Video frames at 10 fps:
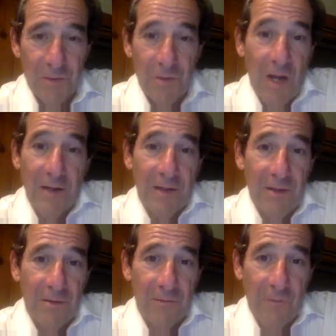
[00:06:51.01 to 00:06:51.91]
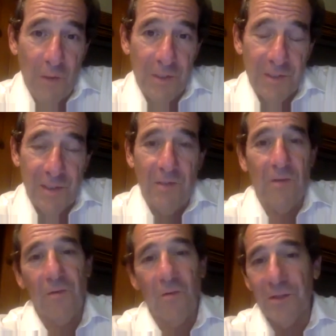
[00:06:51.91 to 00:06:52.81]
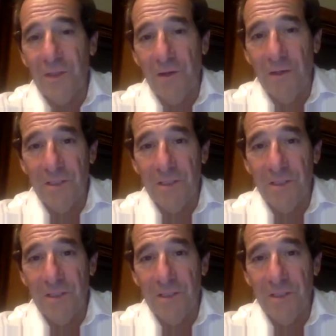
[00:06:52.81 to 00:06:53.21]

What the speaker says: You're not going to hear the voice in an authoritarian